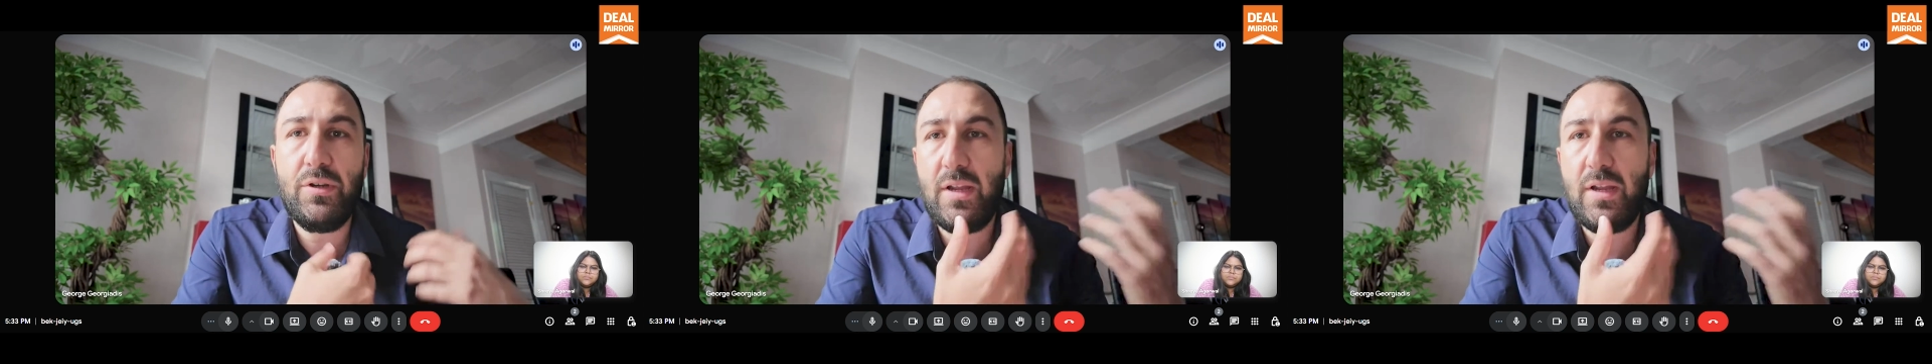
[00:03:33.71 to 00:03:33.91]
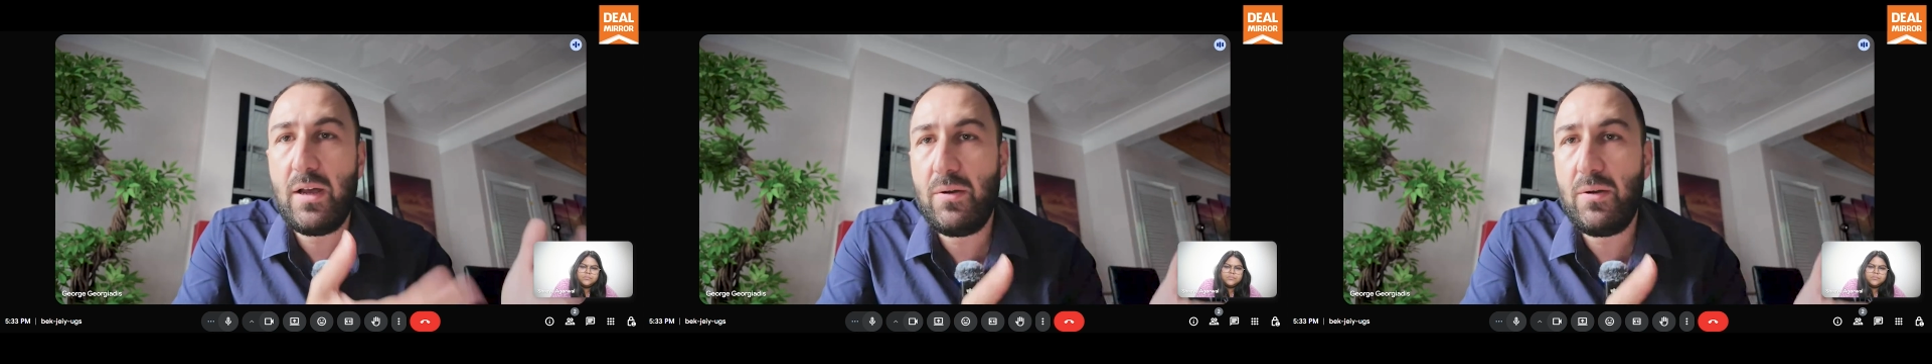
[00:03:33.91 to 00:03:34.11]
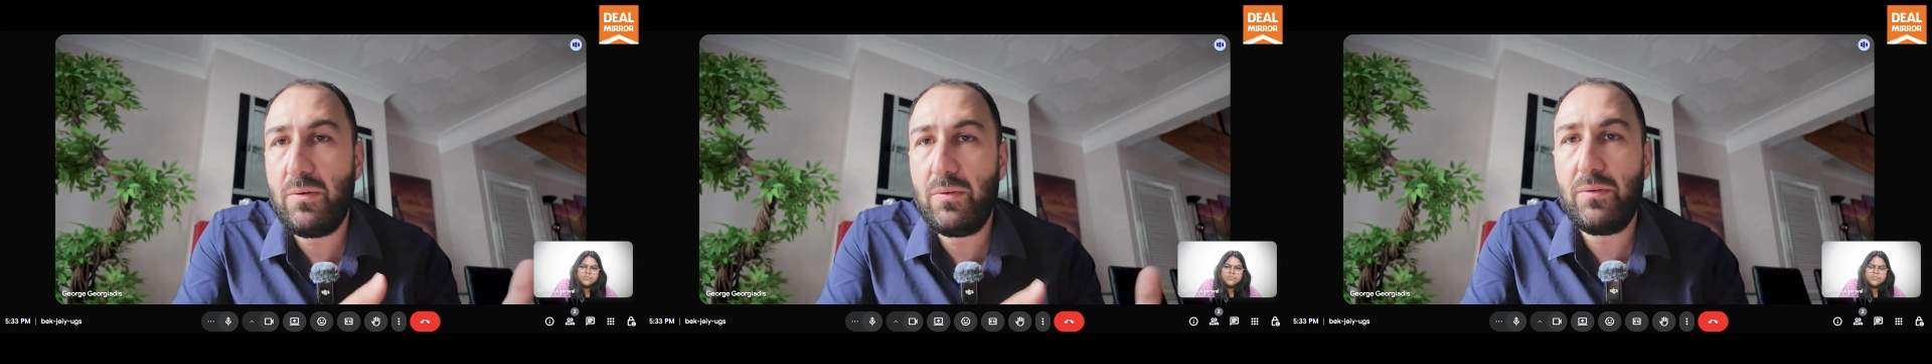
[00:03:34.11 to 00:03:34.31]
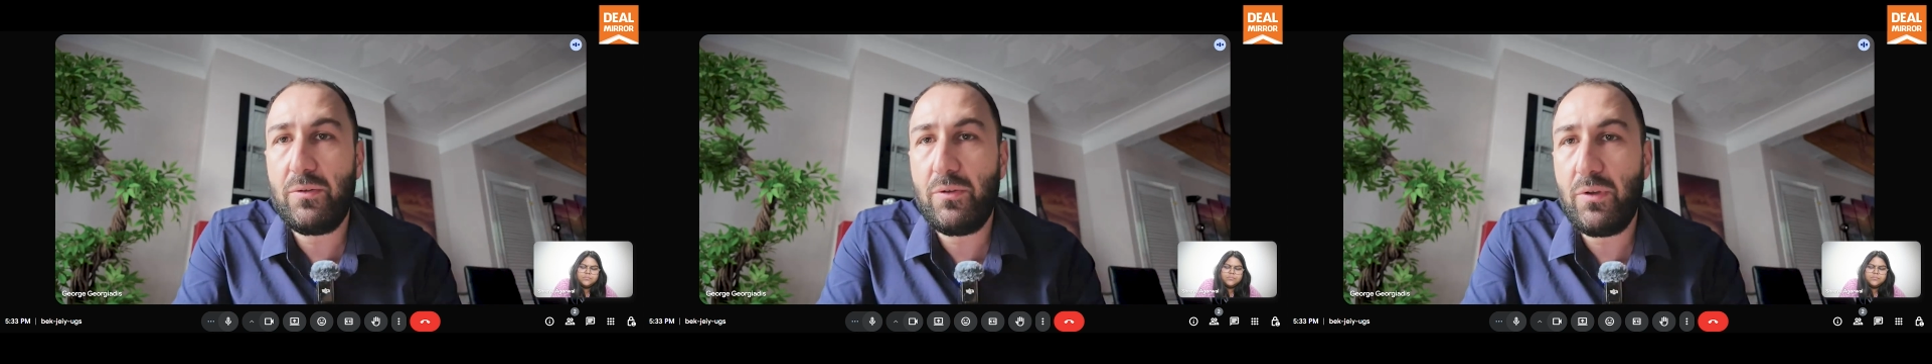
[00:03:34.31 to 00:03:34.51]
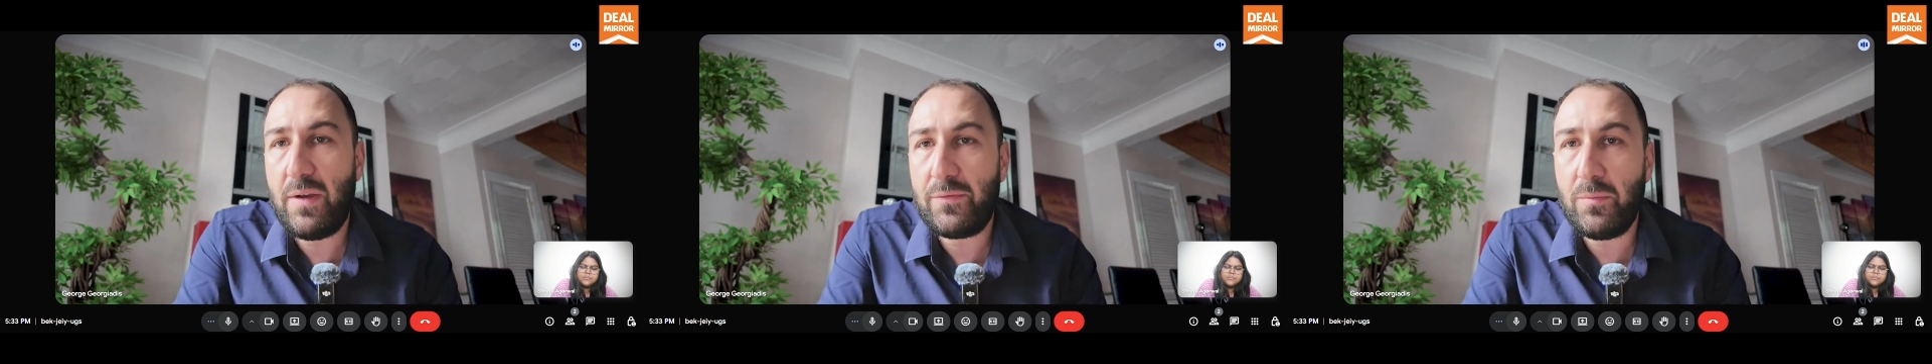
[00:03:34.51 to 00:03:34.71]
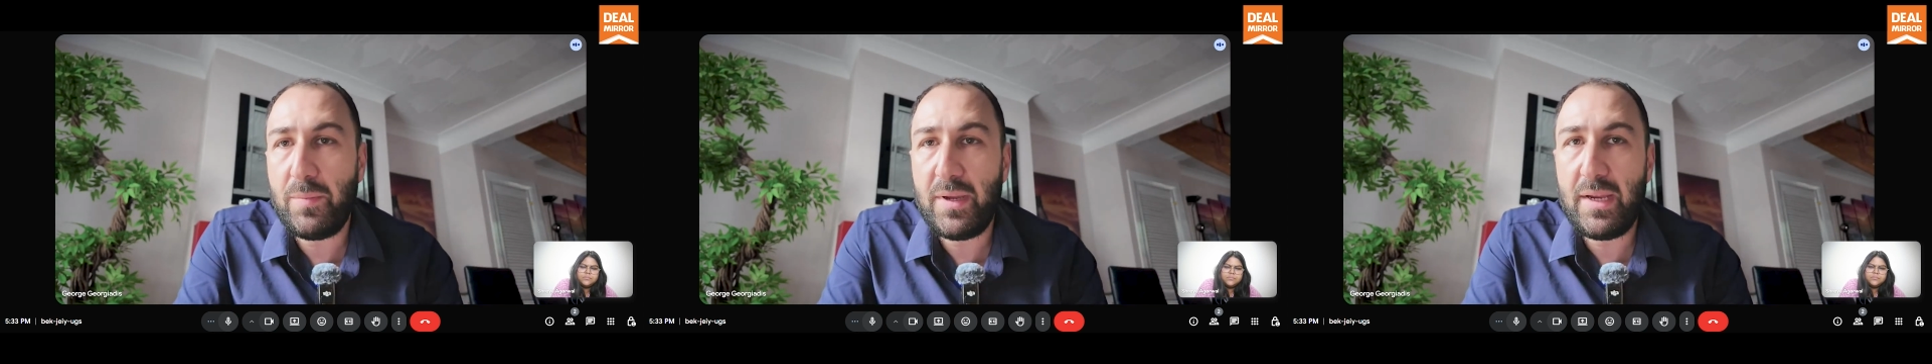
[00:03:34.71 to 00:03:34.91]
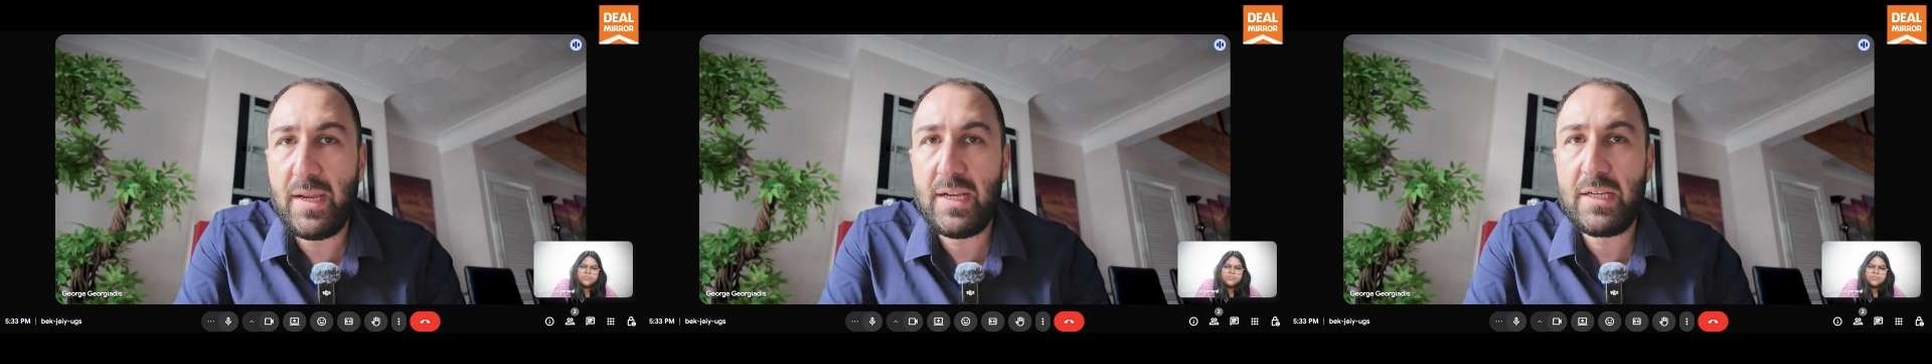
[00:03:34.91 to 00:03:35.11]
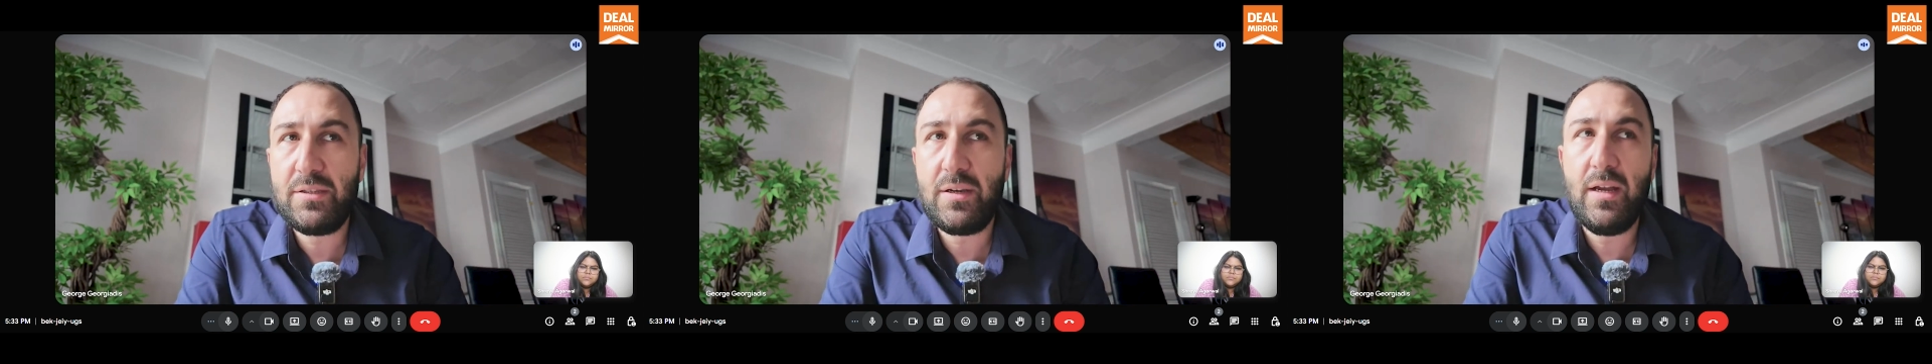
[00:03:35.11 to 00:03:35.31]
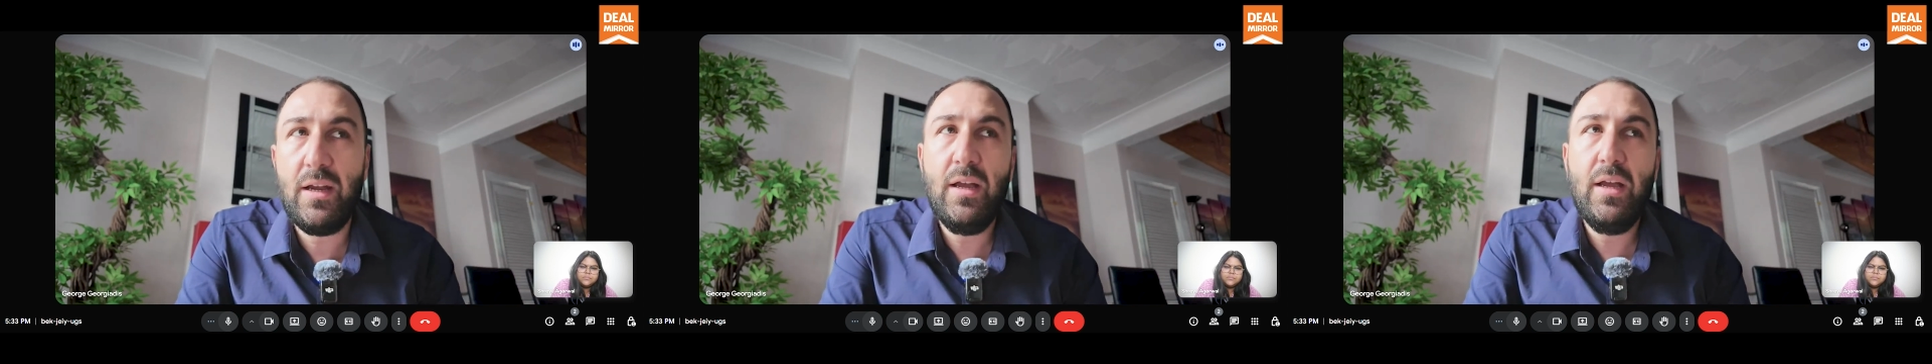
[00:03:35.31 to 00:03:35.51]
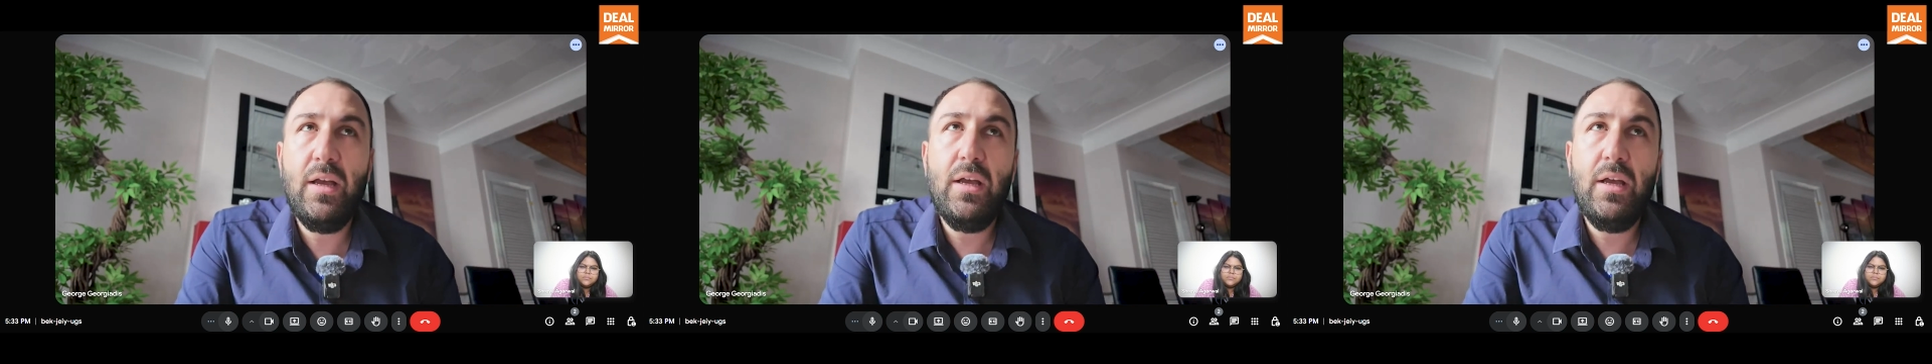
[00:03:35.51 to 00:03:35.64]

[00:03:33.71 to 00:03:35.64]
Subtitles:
and now you have to pay extra.